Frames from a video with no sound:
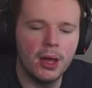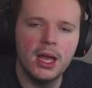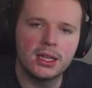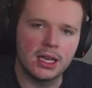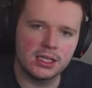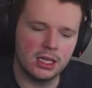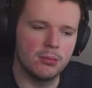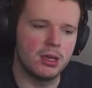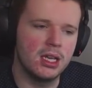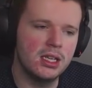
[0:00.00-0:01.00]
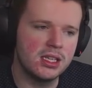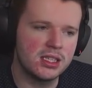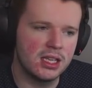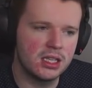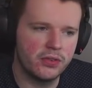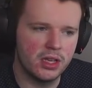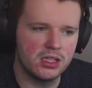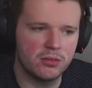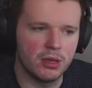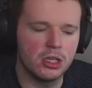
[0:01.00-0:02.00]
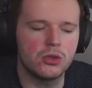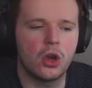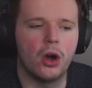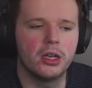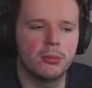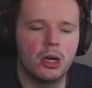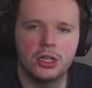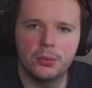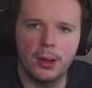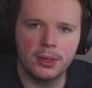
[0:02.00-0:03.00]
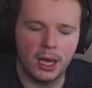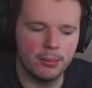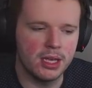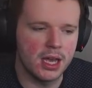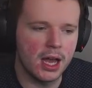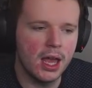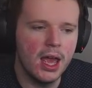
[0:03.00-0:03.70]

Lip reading: that's going to mean his centre defensive mid, who's hiding behind the webcam here,